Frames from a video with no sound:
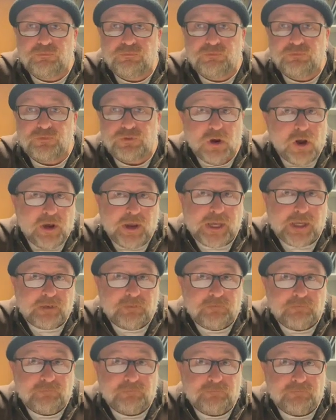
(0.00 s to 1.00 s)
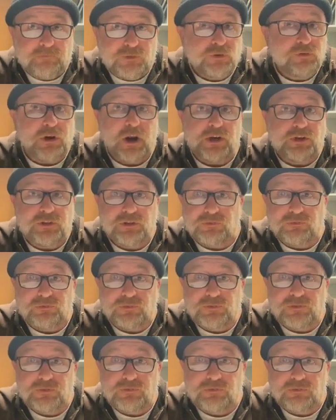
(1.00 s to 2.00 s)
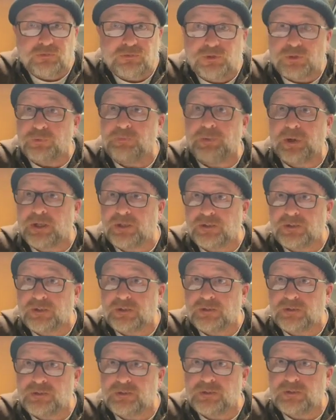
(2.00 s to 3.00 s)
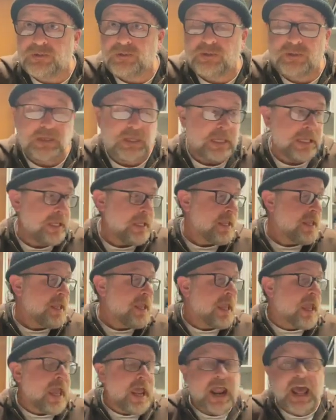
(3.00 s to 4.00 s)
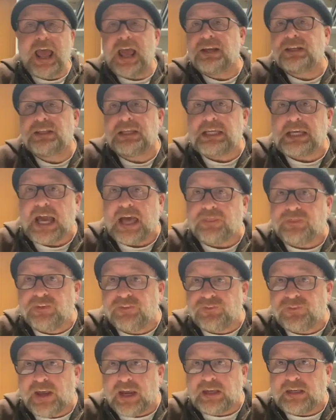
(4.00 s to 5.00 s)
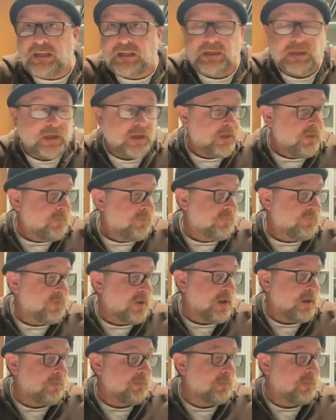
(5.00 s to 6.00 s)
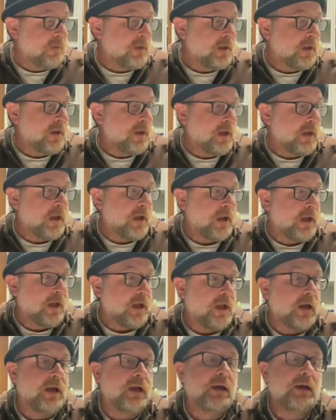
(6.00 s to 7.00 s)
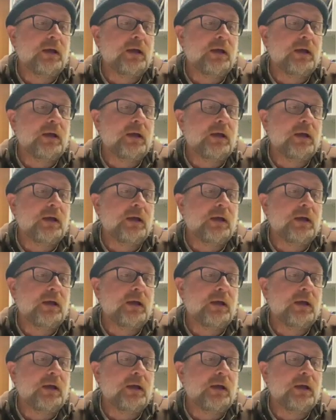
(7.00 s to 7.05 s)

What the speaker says: drawing, through cartoons, through pictures. And I actually got this idea from an